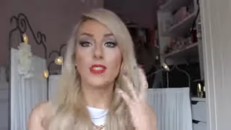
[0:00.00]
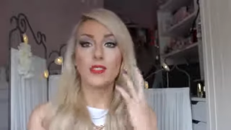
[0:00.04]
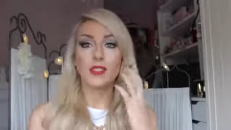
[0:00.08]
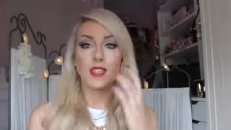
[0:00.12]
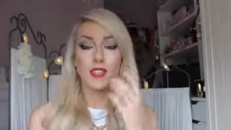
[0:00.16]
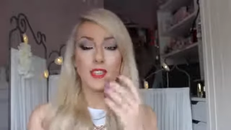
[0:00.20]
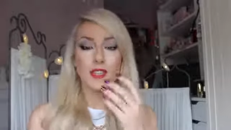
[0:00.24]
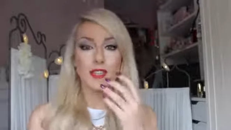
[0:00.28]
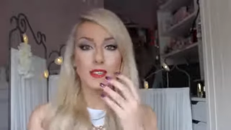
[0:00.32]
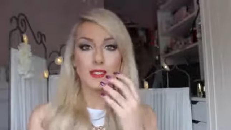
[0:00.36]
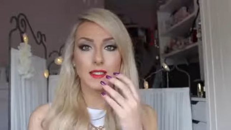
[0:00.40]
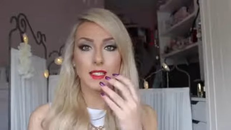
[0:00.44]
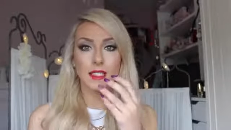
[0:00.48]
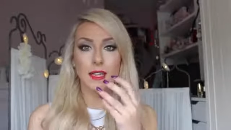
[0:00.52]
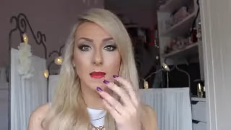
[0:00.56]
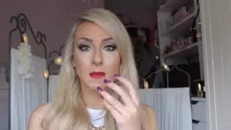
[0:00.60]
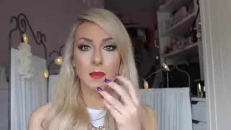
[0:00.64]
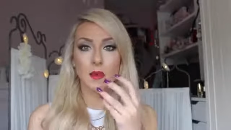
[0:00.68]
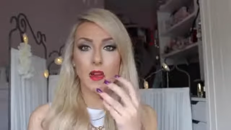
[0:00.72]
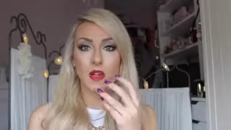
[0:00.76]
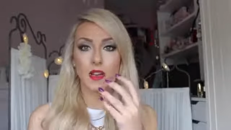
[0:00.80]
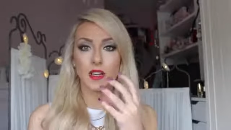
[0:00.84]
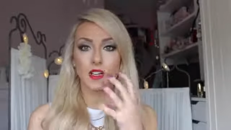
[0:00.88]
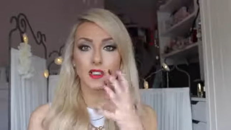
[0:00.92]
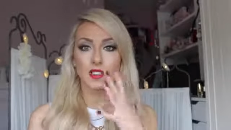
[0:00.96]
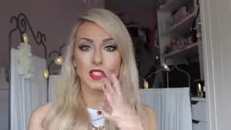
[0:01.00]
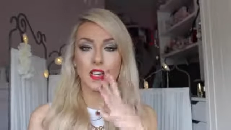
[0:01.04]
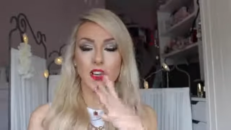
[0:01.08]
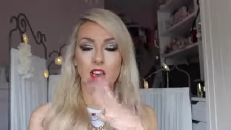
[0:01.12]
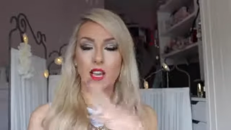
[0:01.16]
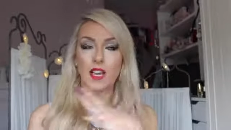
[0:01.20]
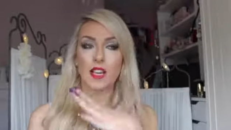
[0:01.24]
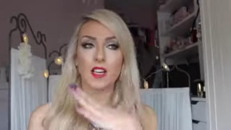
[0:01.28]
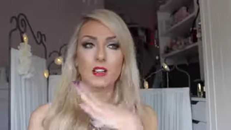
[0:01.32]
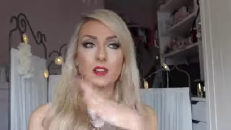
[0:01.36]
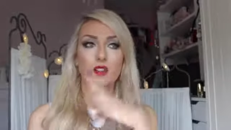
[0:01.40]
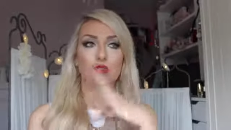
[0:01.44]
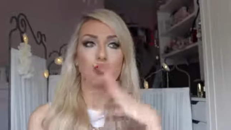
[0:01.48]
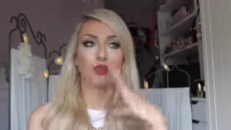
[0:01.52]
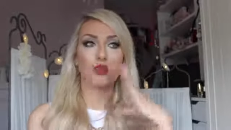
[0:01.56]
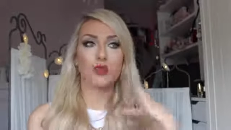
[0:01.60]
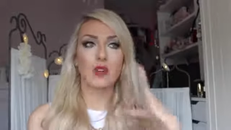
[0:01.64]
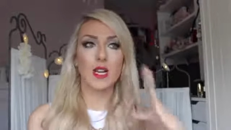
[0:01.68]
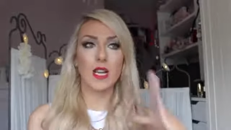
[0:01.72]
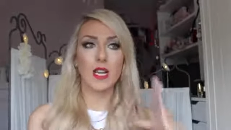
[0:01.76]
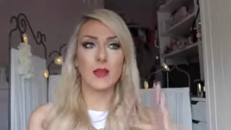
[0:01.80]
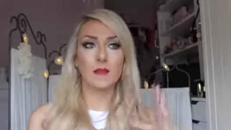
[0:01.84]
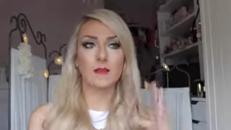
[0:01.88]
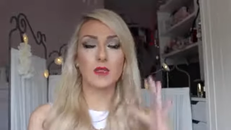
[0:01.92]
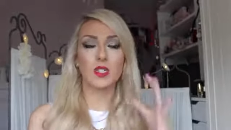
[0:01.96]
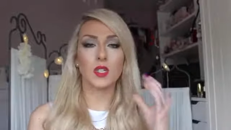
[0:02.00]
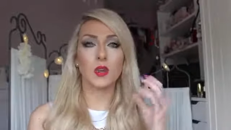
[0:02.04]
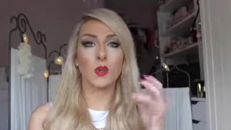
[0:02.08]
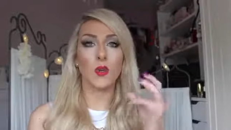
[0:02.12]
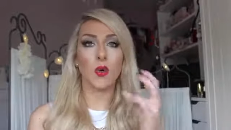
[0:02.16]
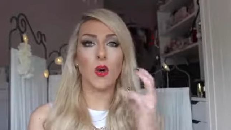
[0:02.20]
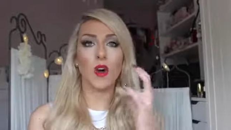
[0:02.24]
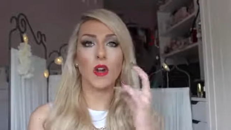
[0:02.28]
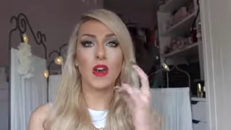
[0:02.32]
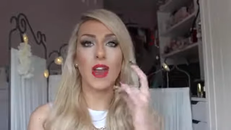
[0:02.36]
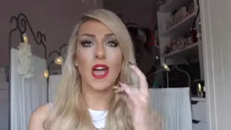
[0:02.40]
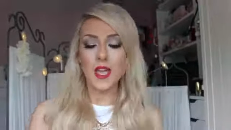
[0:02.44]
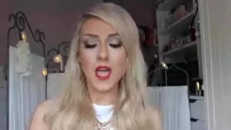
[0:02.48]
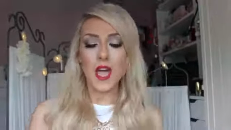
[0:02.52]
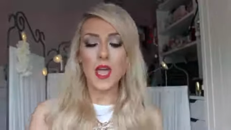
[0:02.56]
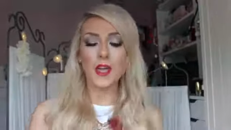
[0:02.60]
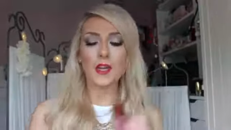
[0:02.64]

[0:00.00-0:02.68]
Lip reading: These lip liners are like a dream to go on.